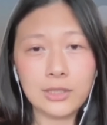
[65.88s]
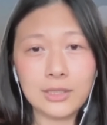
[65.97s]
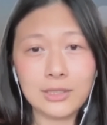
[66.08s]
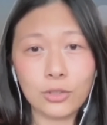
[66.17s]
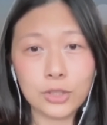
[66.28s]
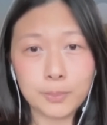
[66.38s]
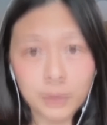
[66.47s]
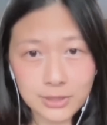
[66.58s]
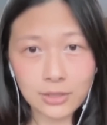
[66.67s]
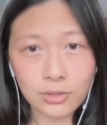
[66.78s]
this a
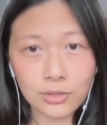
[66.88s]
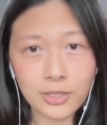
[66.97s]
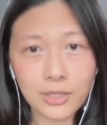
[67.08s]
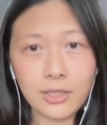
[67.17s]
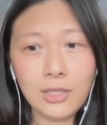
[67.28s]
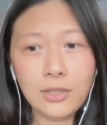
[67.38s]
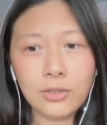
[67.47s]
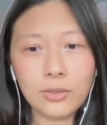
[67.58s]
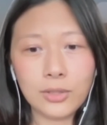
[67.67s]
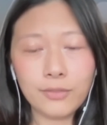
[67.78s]
conspiracy theory
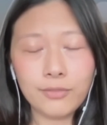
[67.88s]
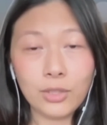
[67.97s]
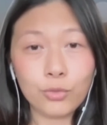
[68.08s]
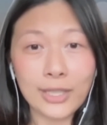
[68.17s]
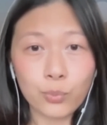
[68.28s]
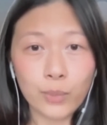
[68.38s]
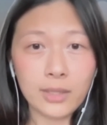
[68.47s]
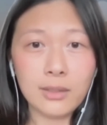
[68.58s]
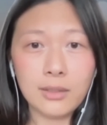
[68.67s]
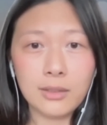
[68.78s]
or even a
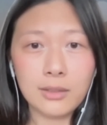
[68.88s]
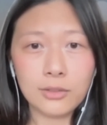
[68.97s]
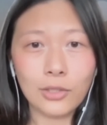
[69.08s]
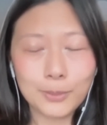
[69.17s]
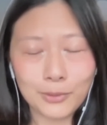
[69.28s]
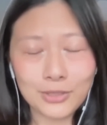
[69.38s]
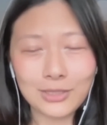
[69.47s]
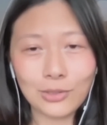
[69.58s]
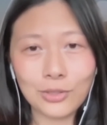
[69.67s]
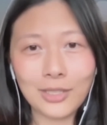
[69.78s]
right-wing
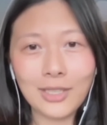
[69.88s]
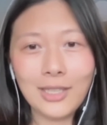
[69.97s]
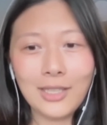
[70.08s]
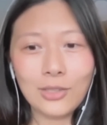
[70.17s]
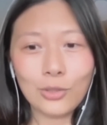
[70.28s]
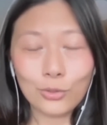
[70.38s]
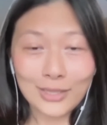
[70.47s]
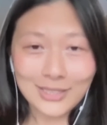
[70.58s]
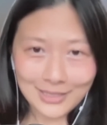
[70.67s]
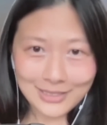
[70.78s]
conspiracy theory or
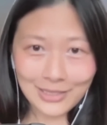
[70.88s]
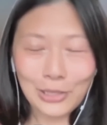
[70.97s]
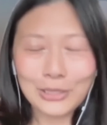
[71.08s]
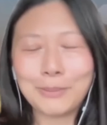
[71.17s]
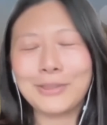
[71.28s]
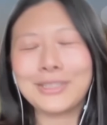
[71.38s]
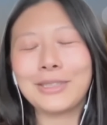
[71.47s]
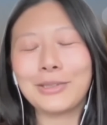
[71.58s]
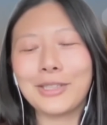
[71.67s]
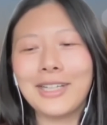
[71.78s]
racist
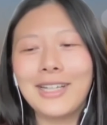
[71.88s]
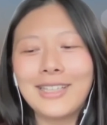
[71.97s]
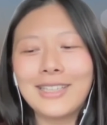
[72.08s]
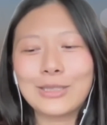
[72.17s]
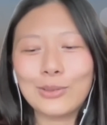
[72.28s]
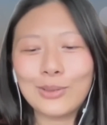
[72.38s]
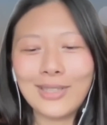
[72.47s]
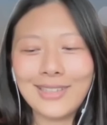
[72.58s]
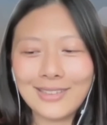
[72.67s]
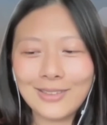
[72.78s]
conspiracy theory. So
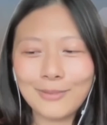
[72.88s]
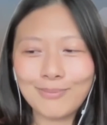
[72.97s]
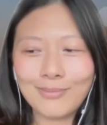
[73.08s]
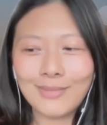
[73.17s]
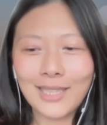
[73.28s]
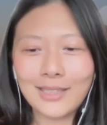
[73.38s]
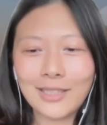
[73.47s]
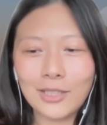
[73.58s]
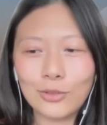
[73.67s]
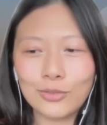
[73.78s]
that
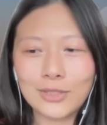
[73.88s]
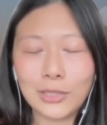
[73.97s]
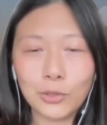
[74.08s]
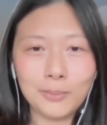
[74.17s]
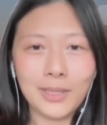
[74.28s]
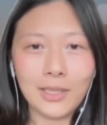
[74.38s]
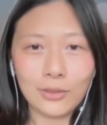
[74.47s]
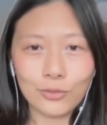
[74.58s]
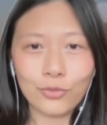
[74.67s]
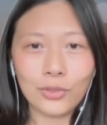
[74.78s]
kind of singled me
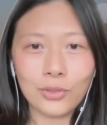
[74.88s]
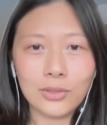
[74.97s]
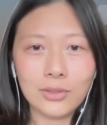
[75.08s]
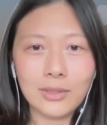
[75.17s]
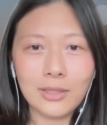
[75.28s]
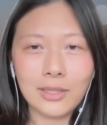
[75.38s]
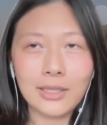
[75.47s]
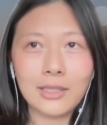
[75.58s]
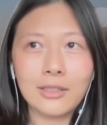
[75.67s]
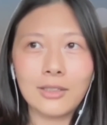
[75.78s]
out for,
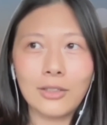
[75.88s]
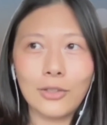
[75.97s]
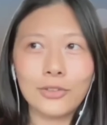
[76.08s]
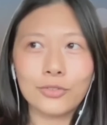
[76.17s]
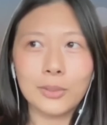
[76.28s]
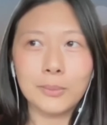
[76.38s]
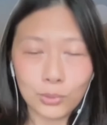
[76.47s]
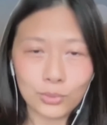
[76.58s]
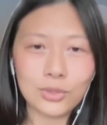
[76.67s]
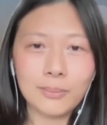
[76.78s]
I think, a lot of
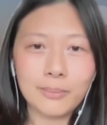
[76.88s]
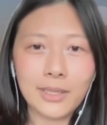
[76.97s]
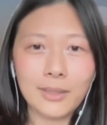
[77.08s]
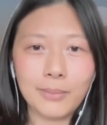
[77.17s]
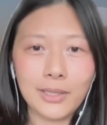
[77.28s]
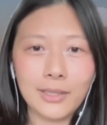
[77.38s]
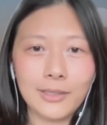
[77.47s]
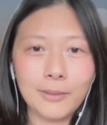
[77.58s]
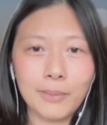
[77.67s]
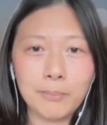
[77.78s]
abuse
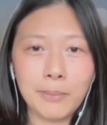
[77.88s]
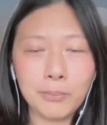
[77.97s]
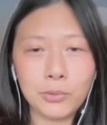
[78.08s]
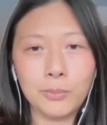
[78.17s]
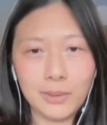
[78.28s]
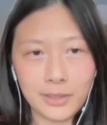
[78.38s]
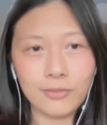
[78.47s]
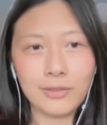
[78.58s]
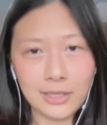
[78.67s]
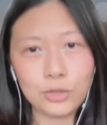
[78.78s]
by people who
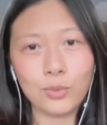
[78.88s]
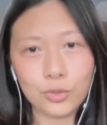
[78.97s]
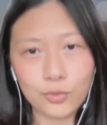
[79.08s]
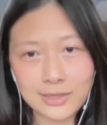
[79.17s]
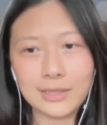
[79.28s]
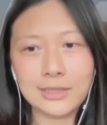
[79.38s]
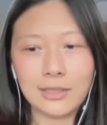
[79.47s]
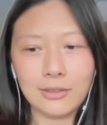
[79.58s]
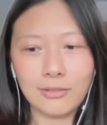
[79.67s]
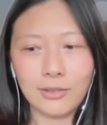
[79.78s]
believed that this was racist
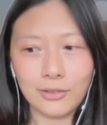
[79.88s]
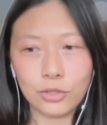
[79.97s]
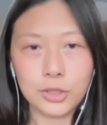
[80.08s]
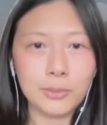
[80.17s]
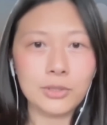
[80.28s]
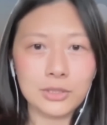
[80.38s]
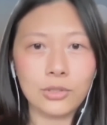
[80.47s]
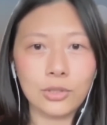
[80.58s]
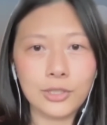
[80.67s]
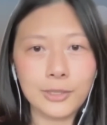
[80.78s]
and a conspiracy
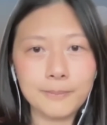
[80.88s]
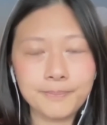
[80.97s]
theory.